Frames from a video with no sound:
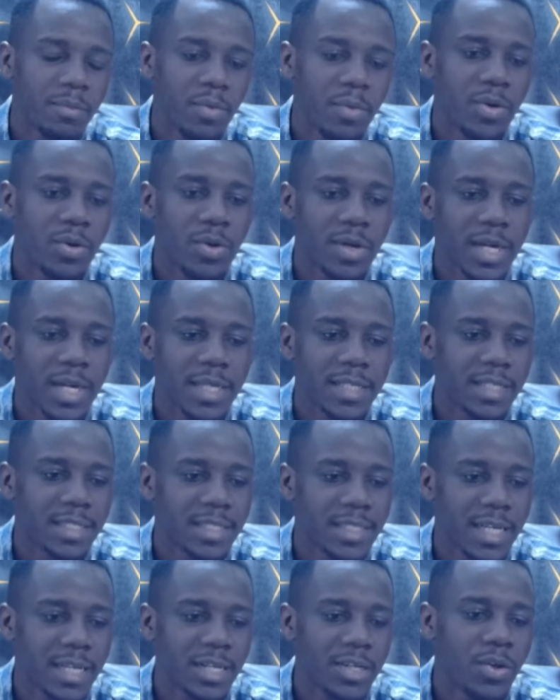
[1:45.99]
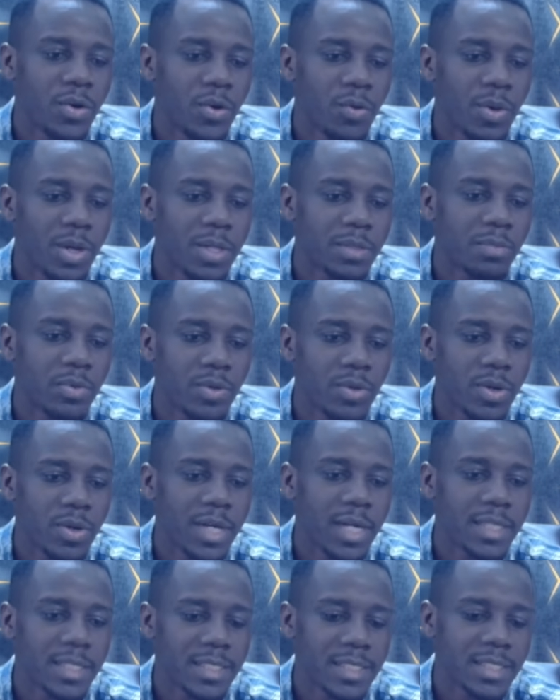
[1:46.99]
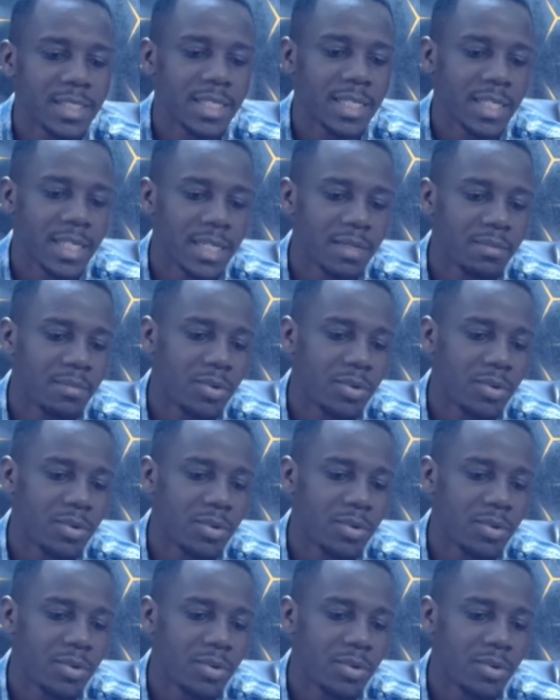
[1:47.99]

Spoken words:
Mono Gadgets, and know what Mono Gadgets deal in.